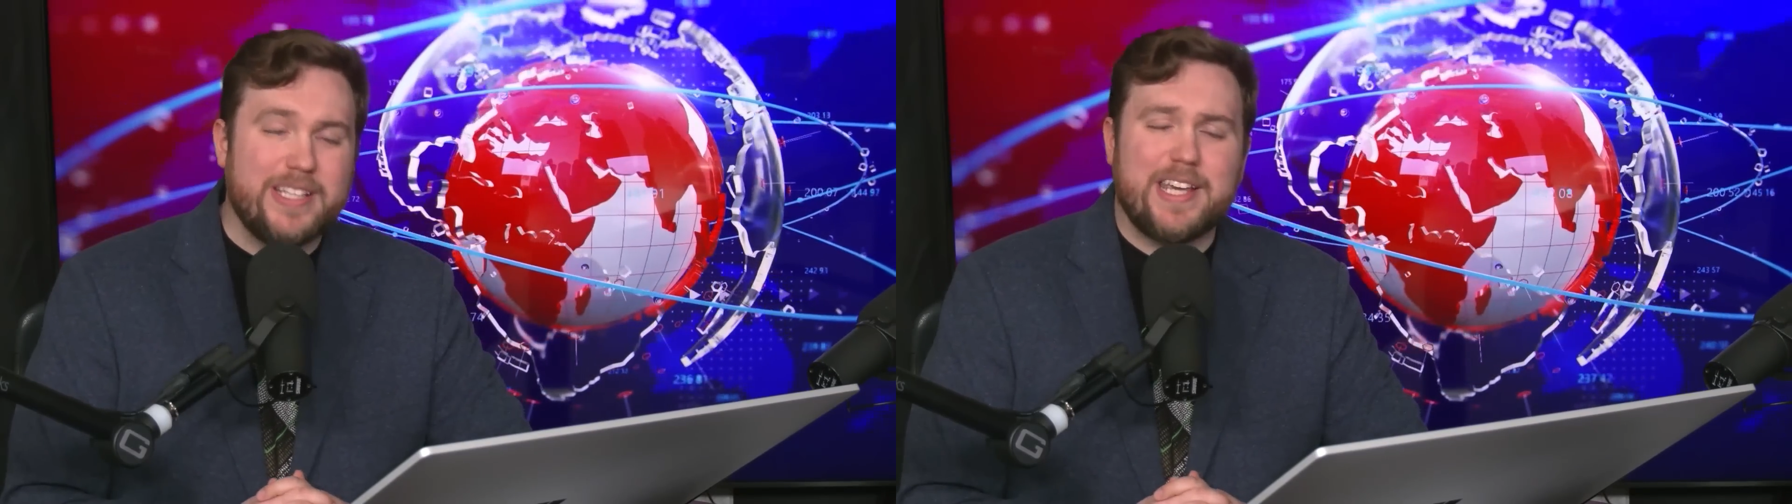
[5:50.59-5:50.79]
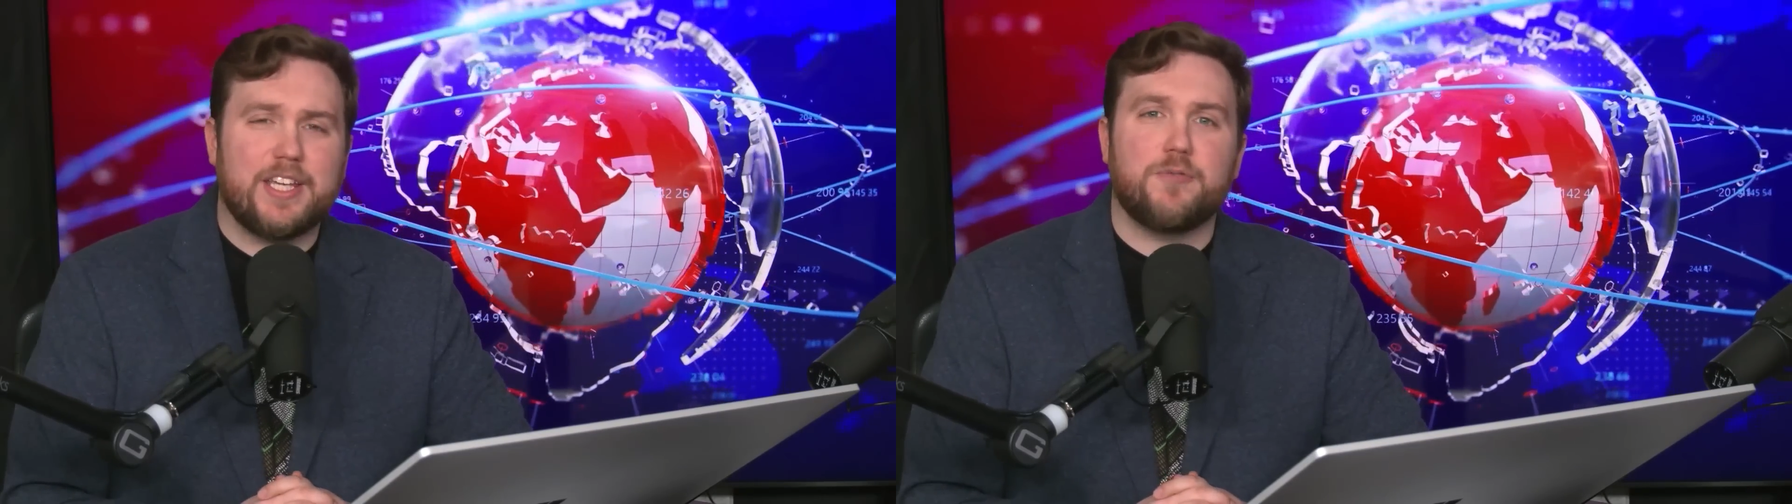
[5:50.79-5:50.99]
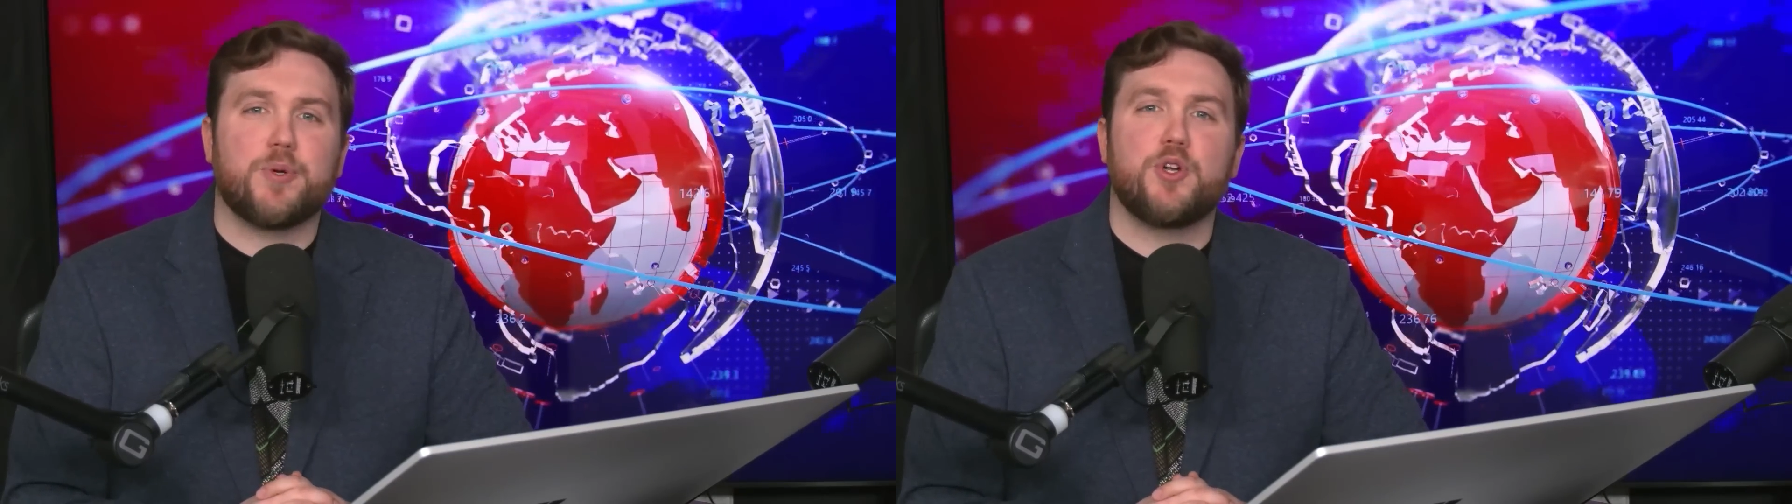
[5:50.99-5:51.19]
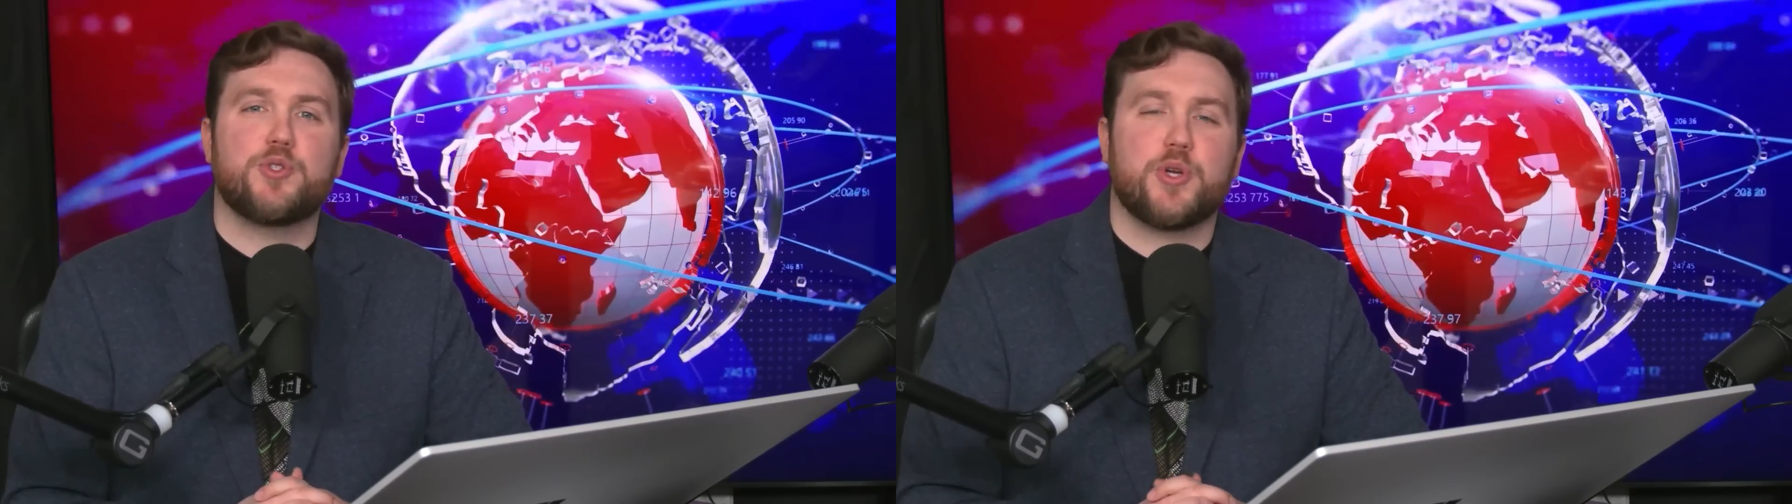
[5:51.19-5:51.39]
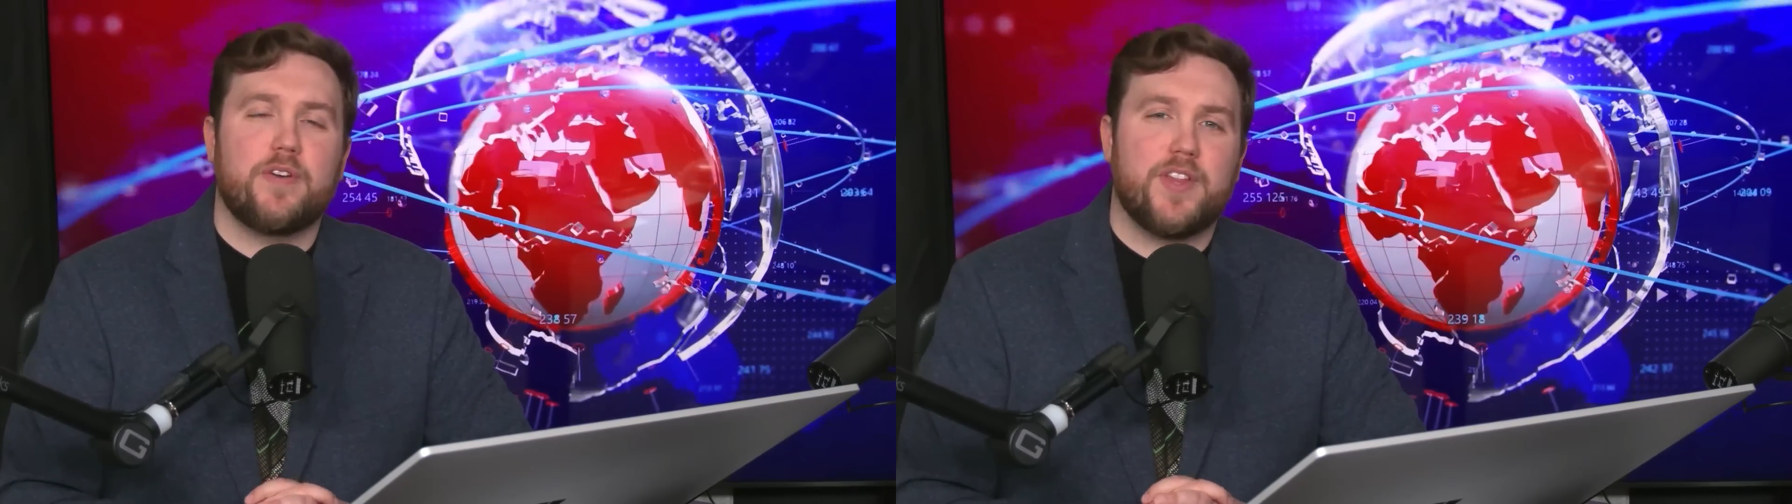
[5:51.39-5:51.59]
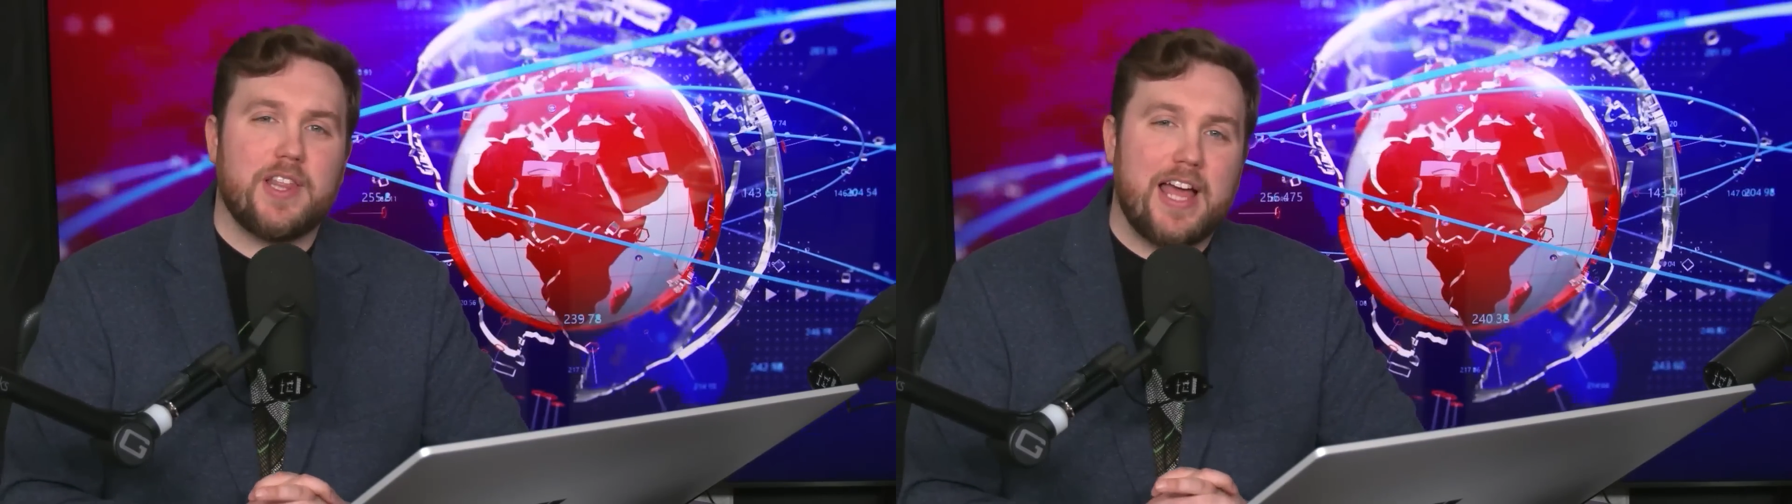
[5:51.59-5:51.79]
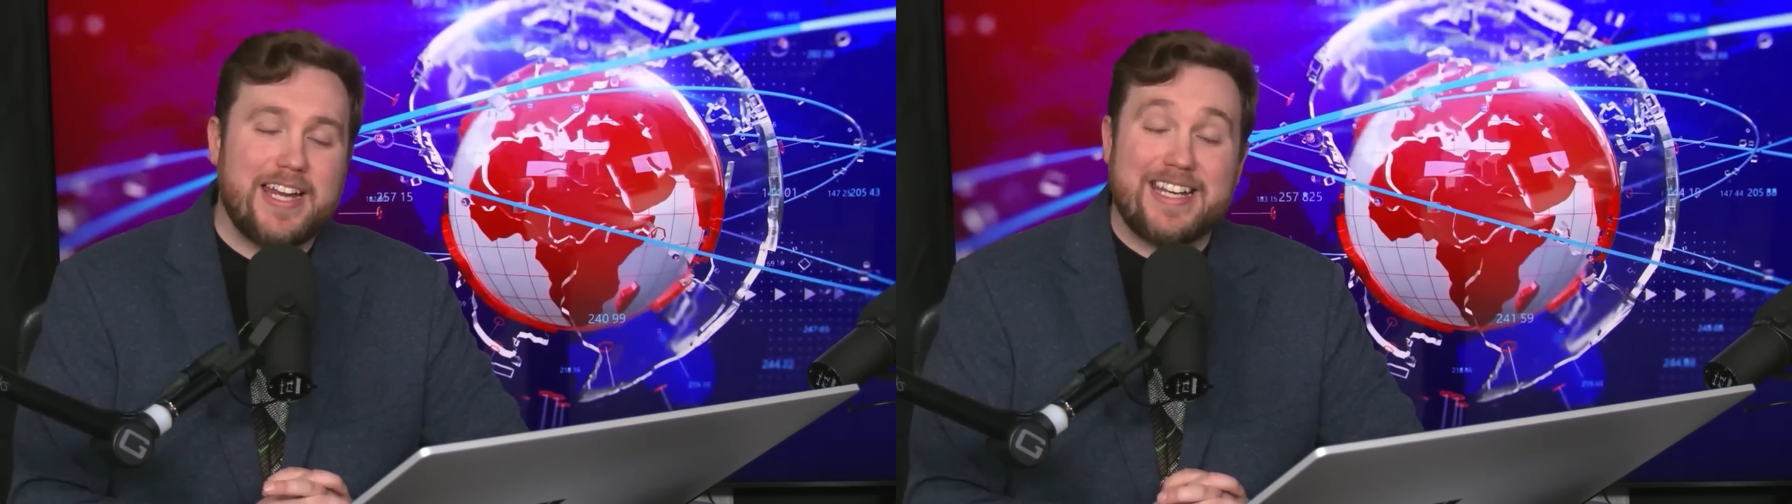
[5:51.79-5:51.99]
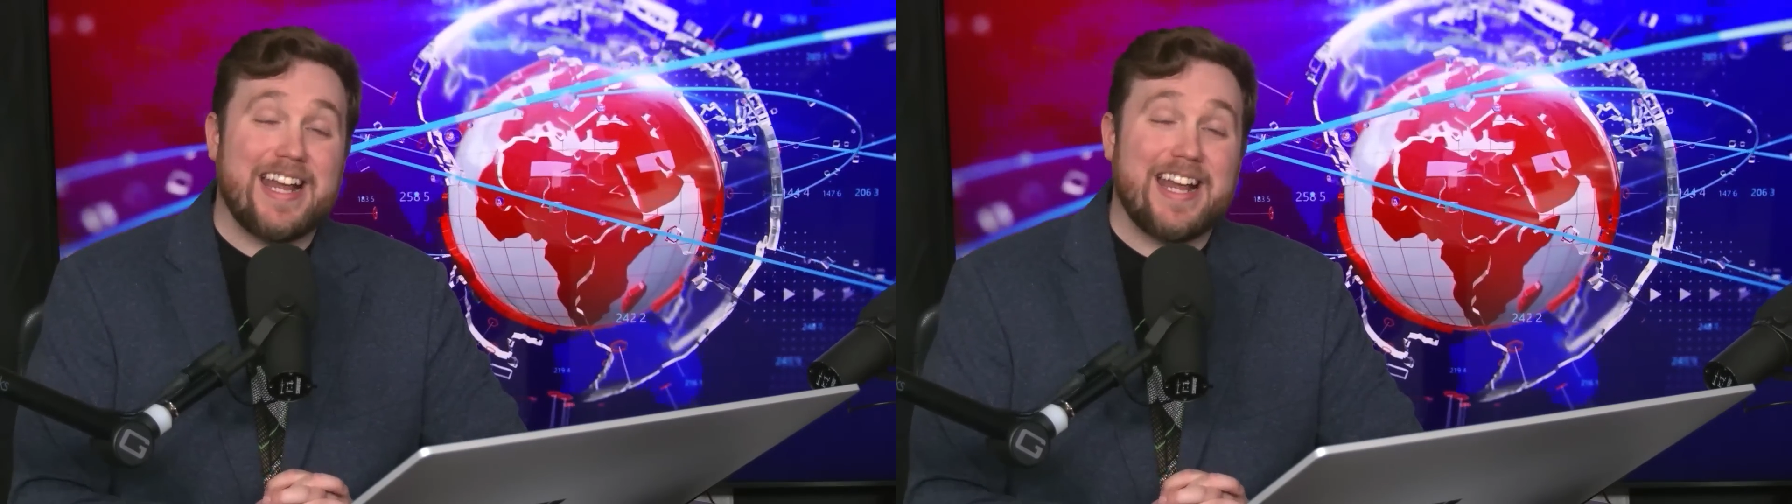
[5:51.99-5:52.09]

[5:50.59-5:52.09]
executive producer of The Line,